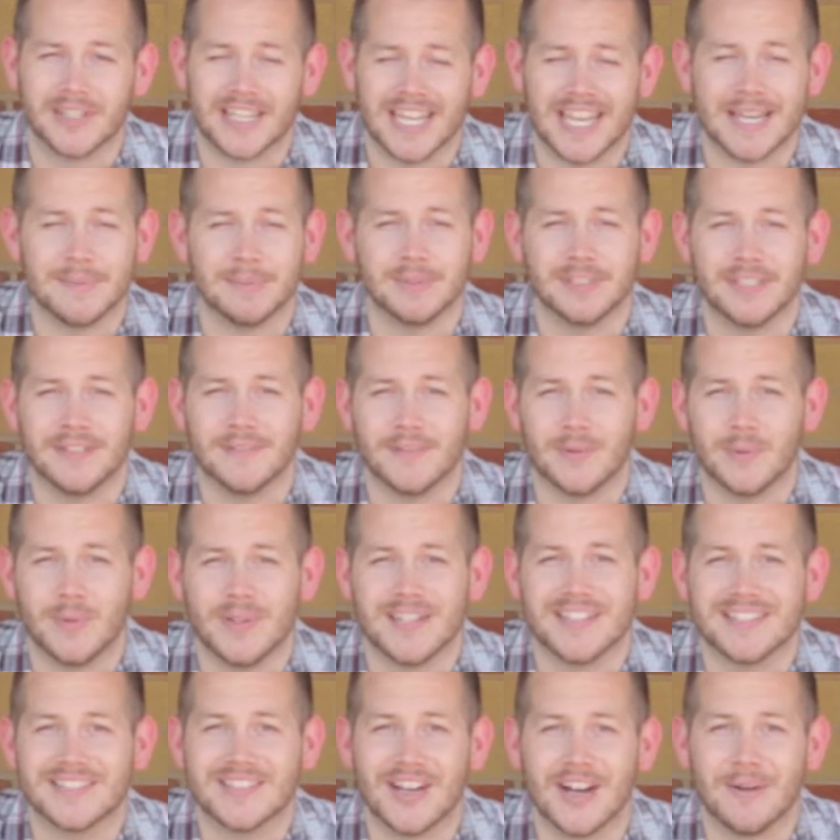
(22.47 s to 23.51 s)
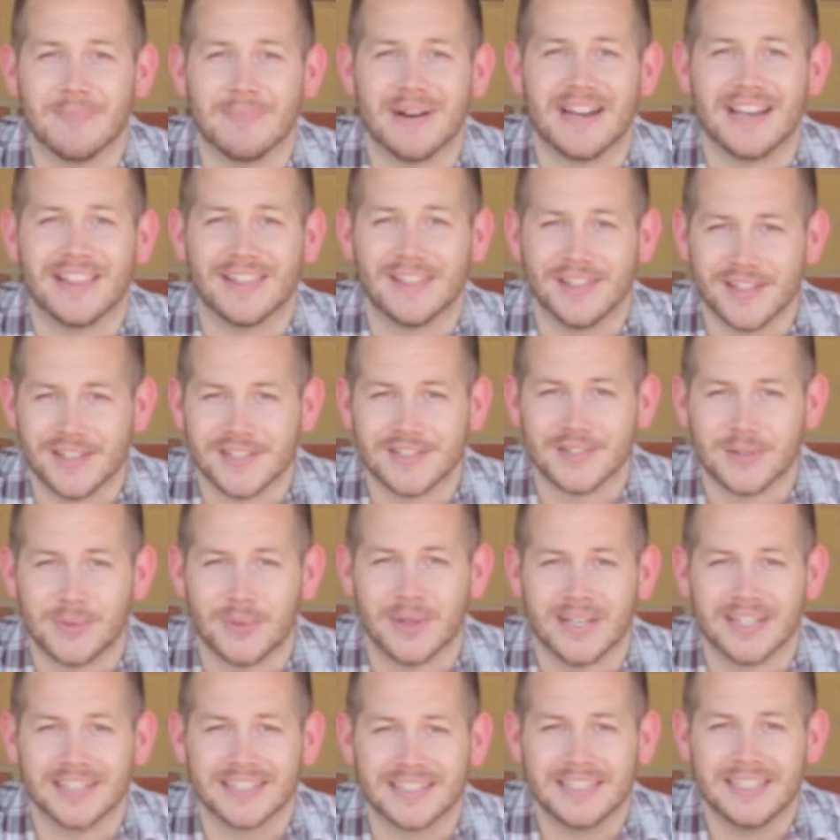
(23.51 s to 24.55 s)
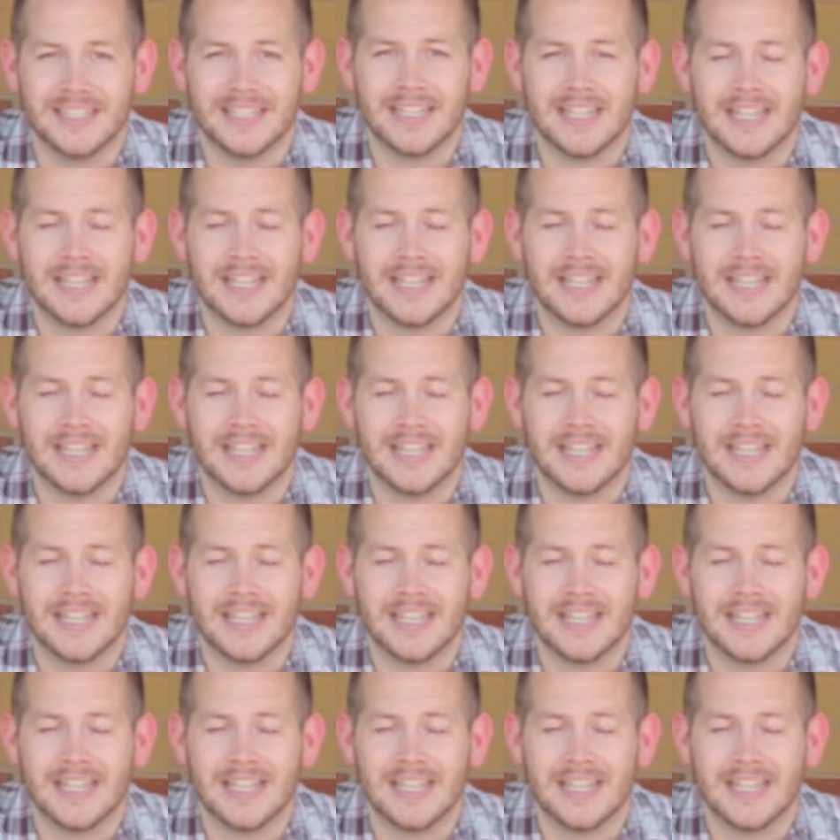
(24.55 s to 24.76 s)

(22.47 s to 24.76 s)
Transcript: Can't believe the week has gone by this quick.